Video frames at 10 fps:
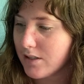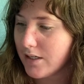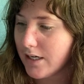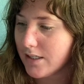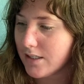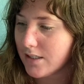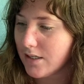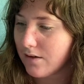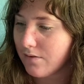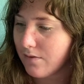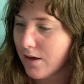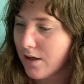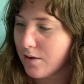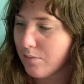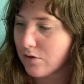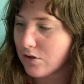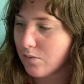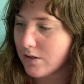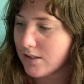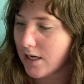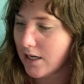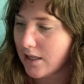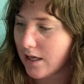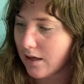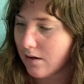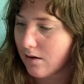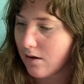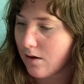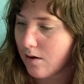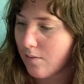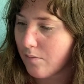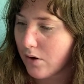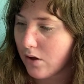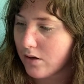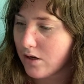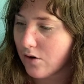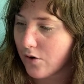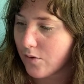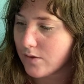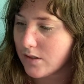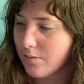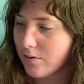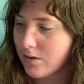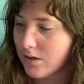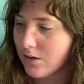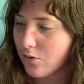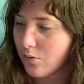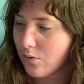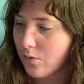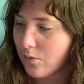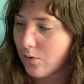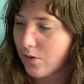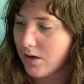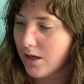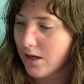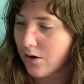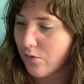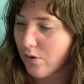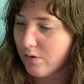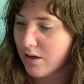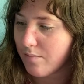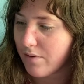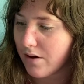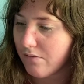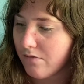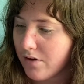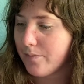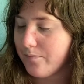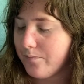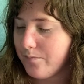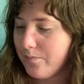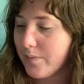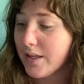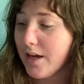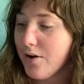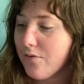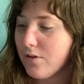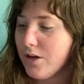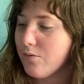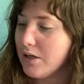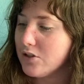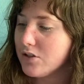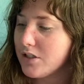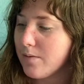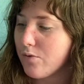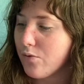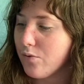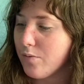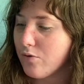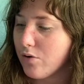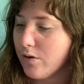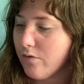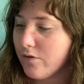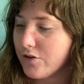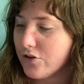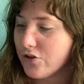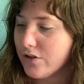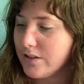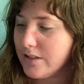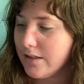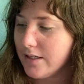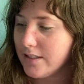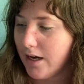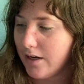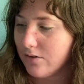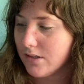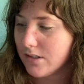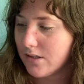again to see if the person would say anything. But all he heard was the building creaking and groaning above. Carefully, Ranger stepped through the broken furniture and ceiling tiles.